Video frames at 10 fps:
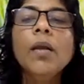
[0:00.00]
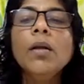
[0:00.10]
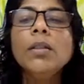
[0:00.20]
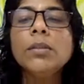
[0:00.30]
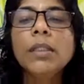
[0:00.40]

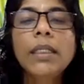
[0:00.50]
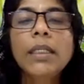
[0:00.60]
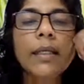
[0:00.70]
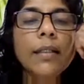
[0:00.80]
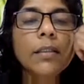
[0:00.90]
So
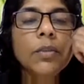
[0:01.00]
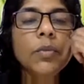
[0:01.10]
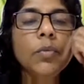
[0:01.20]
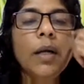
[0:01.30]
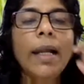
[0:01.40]
here
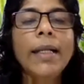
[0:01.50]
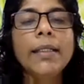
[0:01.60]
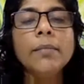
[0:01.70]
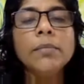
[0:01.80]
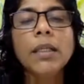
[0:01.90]
two
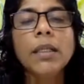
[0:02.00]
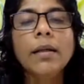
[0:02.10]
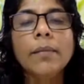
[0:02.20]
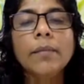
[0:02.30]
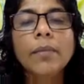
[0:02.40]
items are
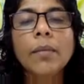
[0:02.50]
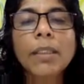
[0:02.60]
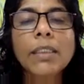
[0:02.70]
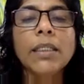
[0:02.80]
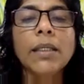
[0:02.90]

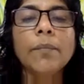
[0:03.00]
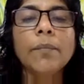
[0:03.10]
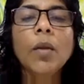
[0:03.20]
mixing.